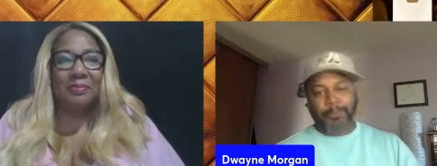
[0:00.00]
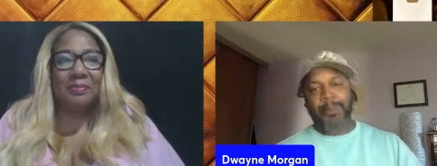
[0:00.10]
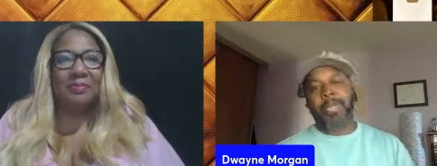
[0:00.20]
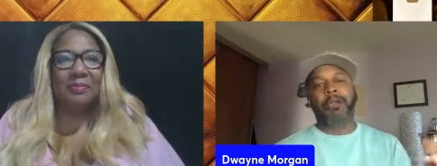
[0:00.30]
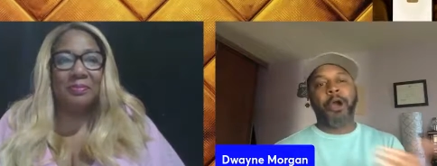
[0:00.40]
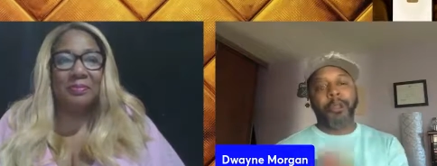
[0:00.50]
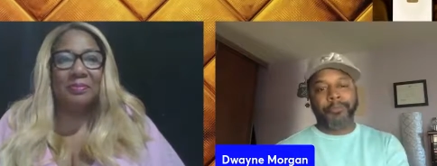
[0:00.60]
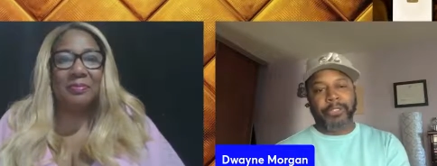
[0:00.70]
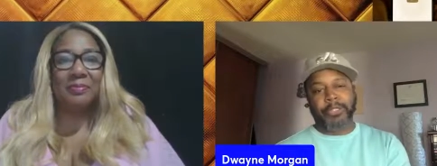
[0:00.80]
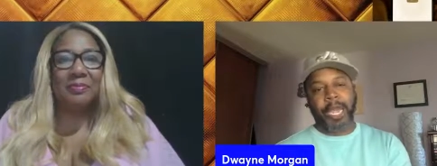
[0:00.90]
Speaker 1: despite
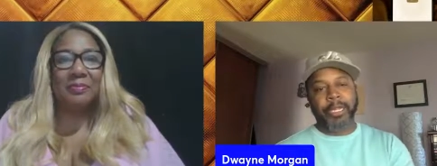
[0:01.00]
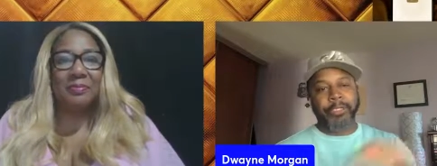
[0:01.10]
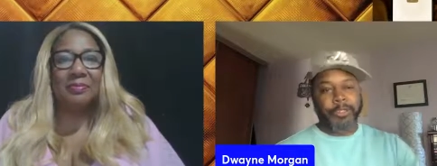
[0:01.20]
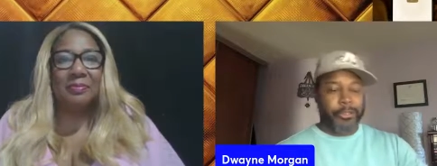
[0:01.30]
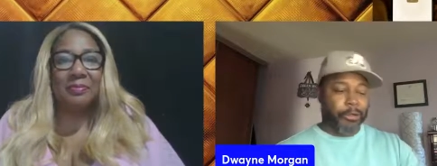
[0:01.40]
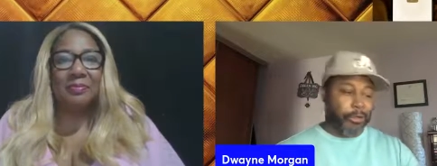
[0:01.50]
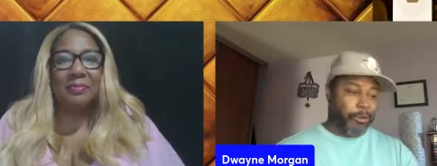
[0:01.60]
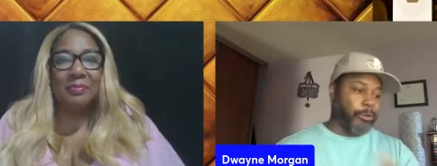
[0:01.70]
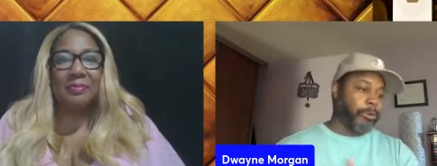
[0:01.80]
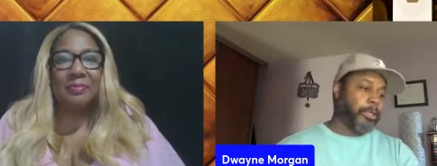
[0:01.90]
all of the challenges and
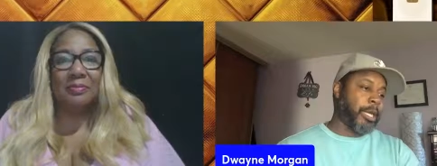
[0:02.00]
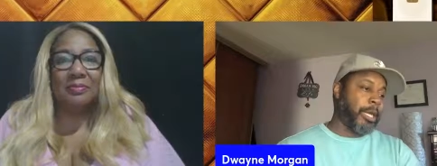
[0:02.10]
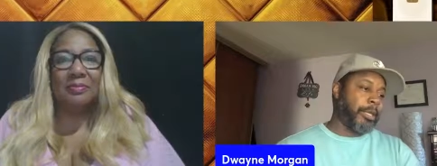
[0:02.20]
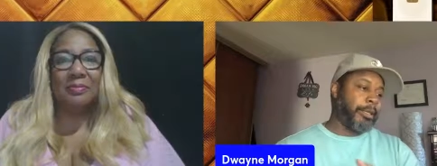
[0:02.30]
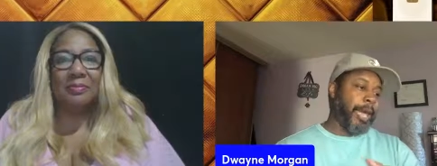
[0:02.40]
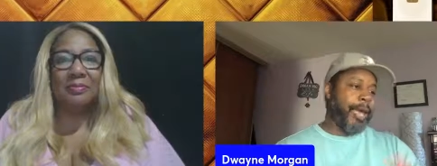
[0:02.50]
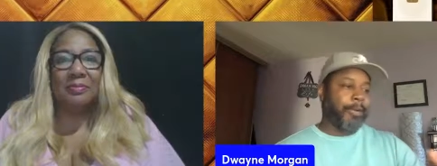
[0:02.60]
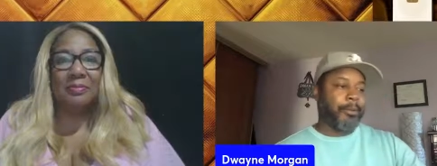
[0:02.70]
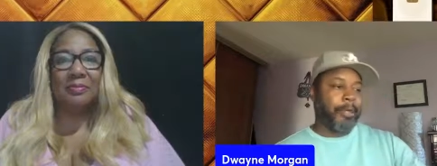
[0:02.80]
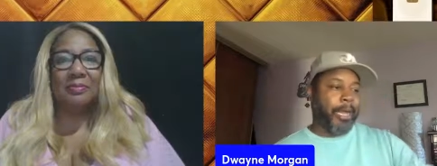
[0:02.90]
hurdles
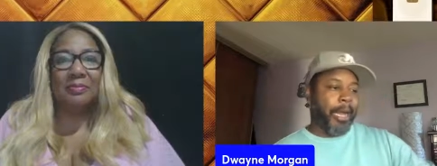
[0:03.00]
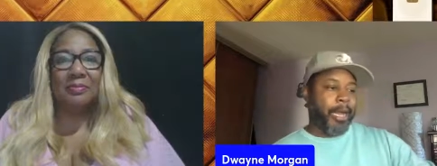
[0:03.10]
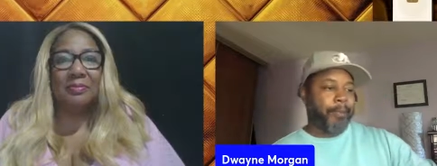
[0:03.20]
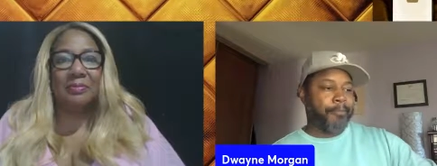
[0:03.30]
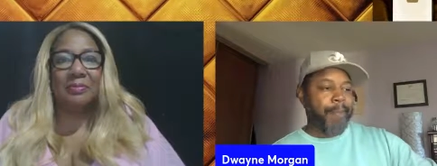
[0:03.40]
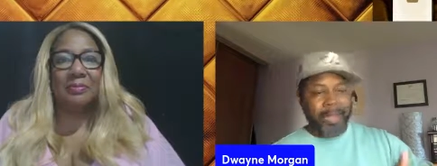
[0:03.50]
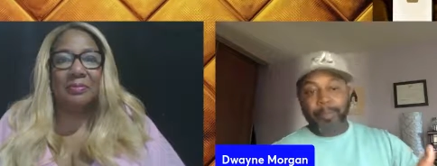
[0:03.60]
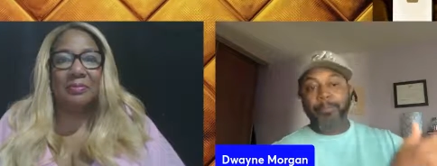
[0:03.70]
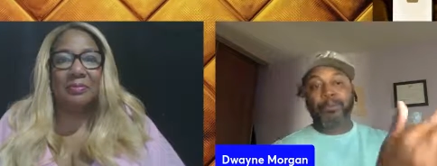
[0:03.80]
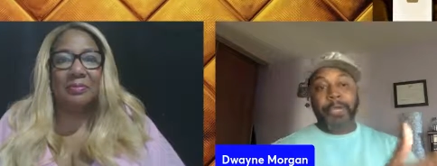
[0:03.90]
that uh,
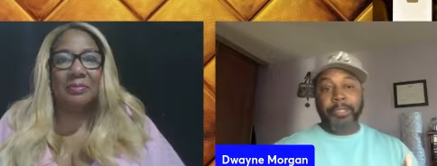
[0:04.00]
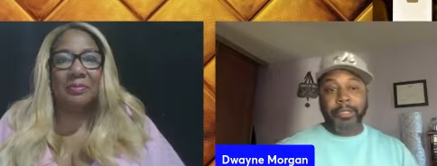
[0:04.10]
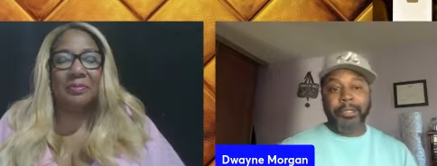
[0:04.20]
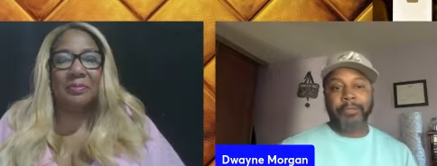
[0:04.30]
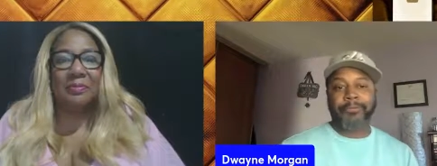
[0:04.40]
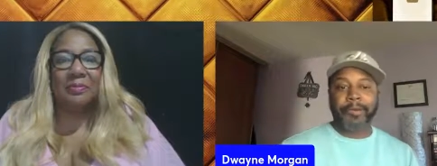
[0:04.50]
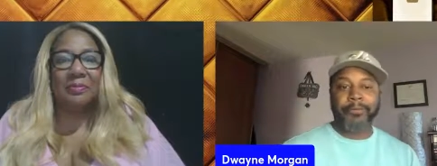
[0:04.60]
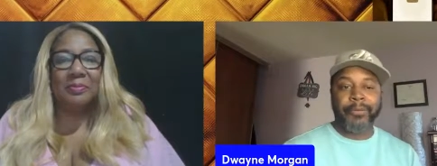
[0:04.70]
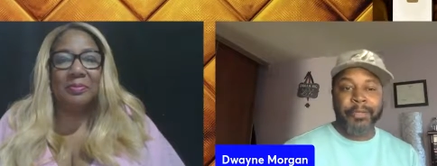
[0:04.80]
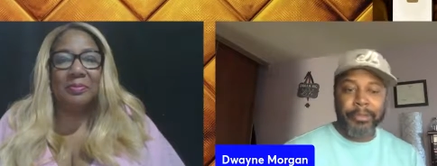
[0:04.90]
might be present in
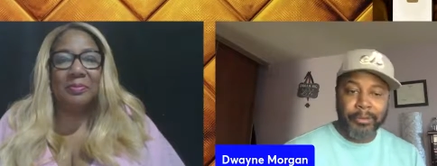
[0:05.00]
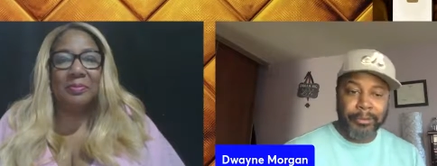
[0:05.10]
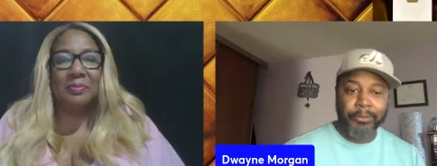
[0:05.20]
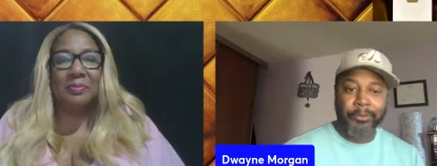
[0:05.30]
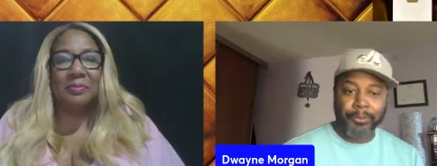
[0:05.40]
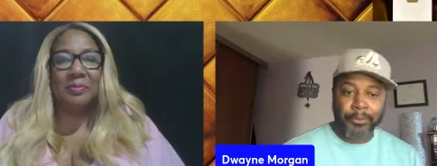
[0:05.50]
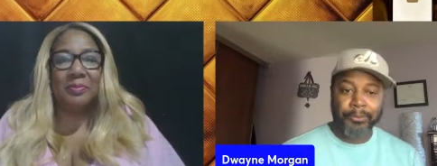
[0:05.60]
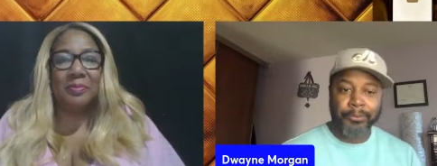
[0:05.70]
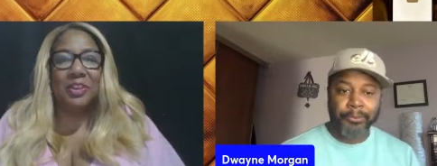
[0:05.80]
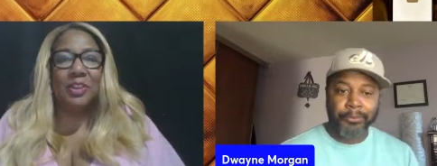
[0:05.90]
front of us.
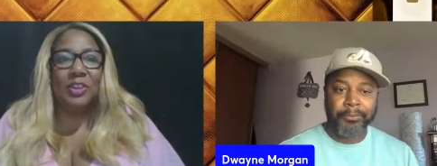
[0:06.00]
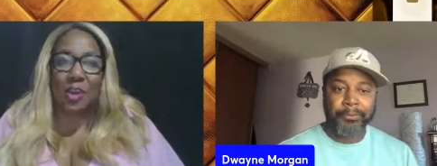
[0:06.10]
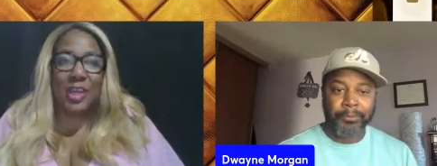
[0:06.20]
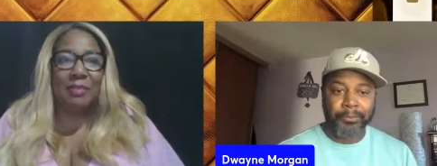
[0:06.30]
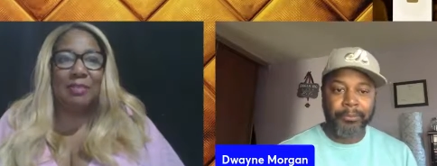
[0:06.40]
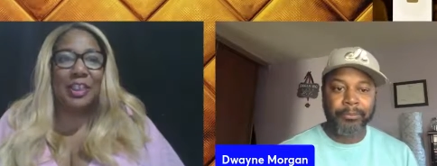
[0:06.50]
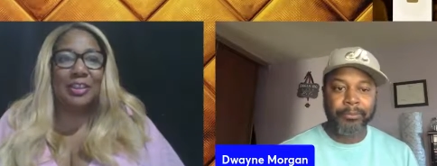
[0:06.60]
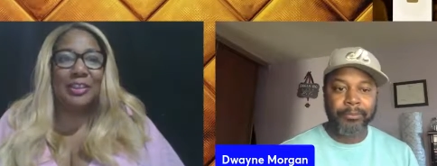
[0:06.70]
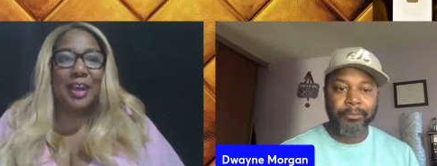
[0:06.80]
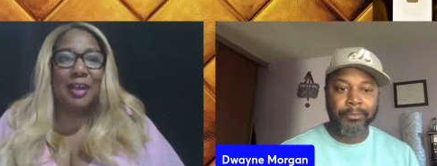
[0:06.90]
Speaker 2: So can you give us a
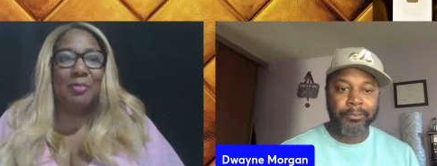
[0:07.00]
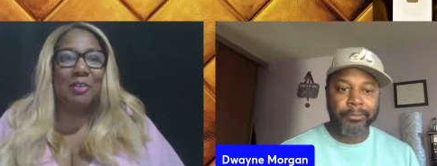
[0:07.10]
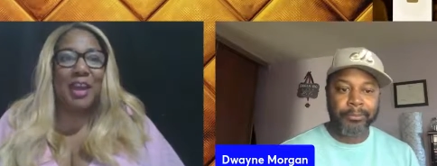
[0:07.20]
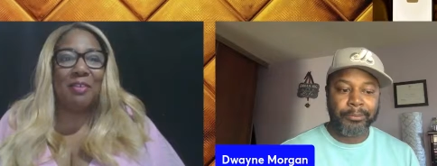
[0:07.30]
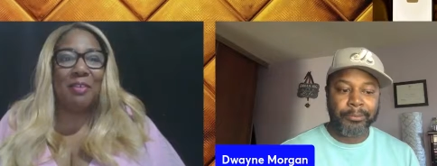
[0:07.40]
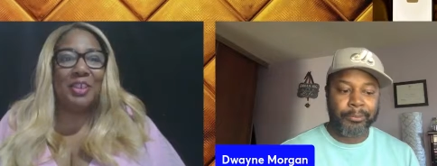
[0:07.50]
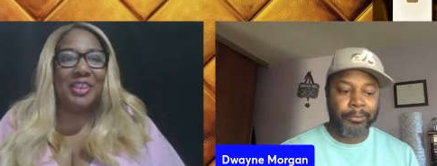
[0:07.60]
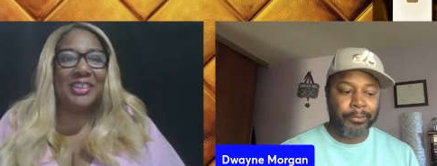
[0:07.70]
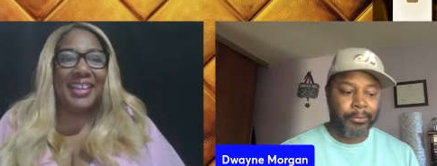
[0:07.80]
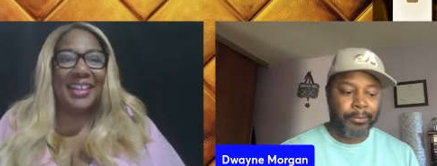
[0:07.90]
little sample of that,
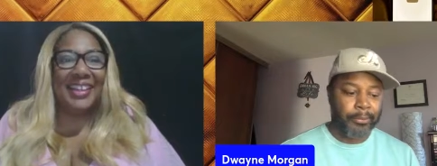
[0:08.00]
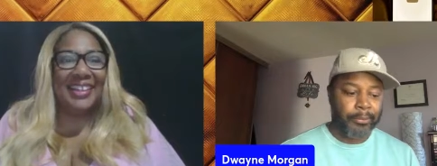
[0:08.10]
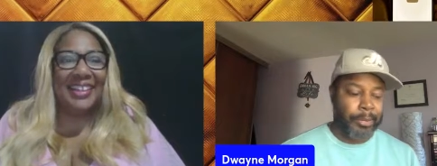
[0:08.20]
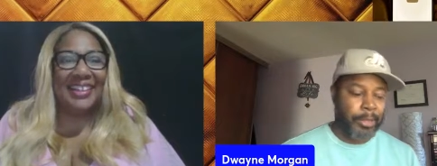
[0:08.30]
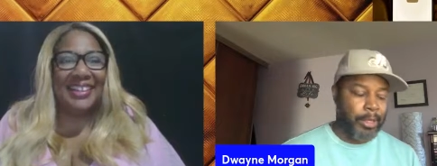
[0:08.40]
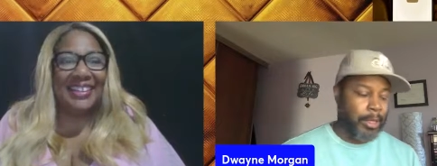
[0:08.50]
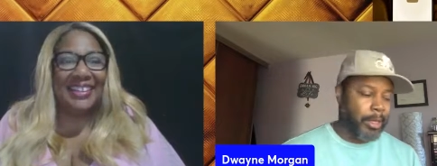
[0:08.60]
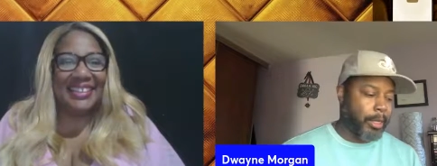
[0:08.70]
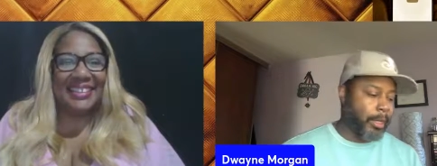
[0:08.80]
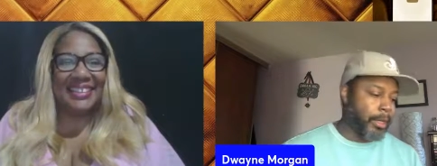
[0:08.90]
what you said?
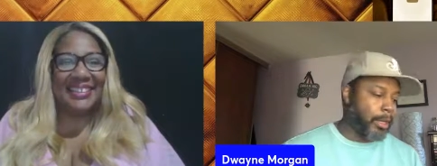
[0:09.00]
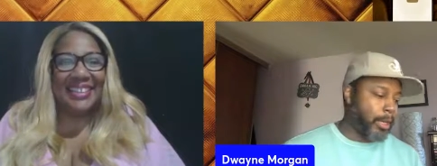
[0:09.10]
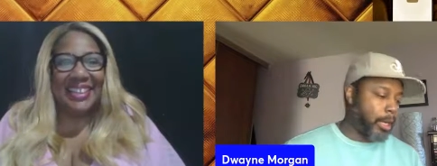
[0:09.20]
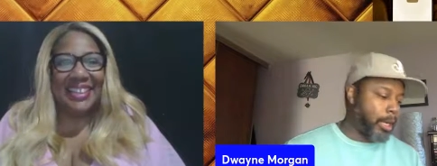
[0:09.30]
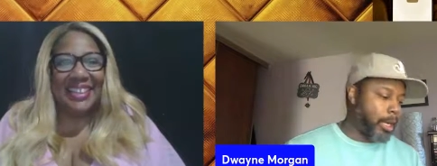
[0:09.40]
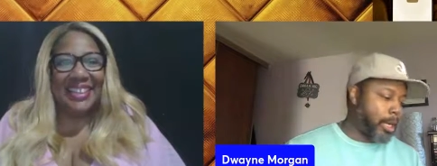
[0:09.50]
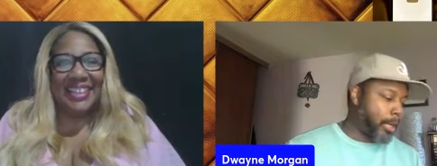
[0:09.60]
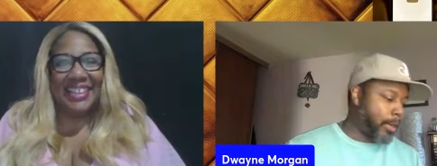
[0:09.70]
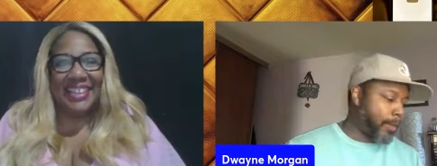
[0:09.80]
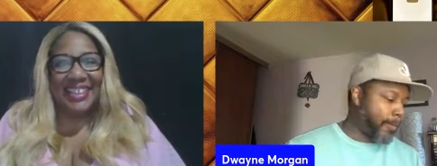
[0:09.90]

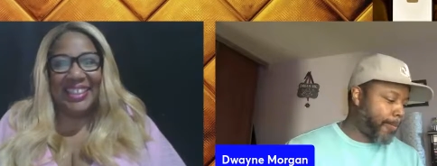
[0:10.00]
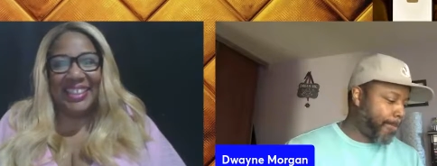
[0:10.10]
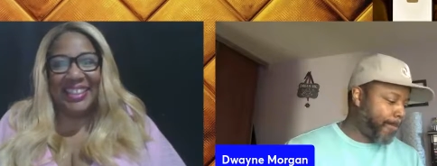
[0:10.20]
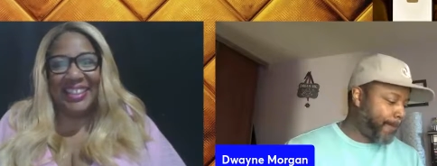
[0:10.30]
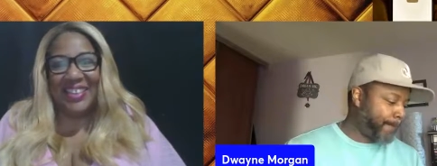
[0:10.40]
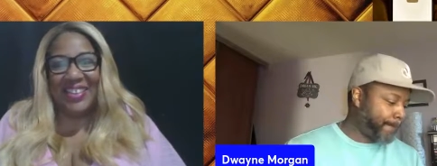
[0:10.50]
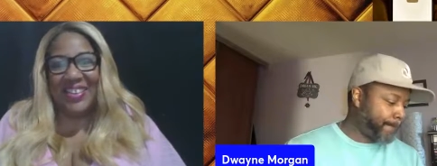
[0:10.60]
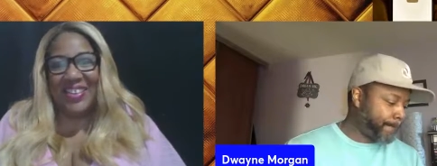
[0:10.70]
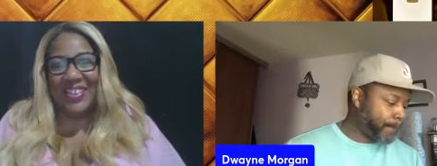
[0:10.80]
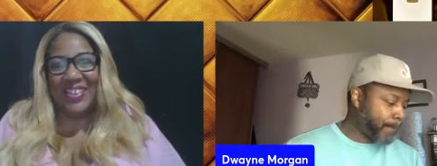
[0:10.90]
Speaker 1: Um,
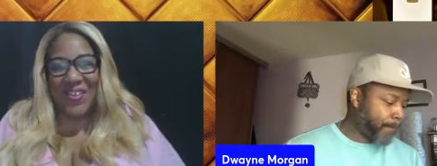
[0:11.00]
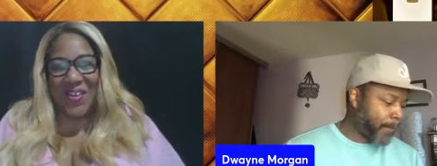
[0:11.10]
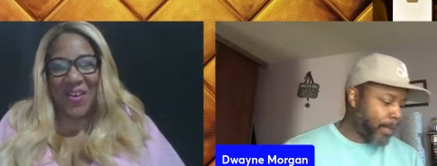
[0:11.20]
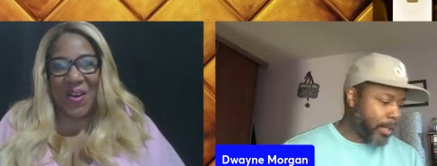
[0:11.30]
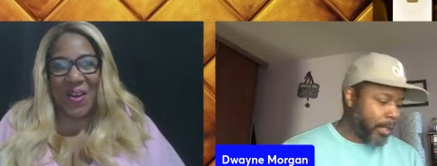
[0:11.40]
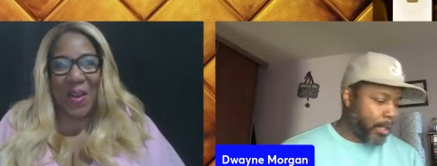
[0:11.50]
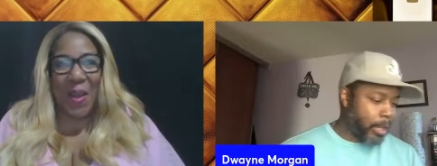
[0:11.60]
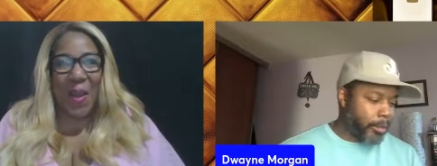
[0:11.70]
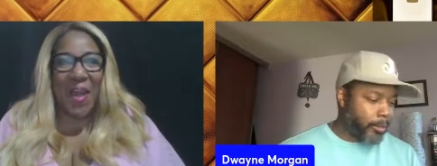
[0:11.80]
Are you... On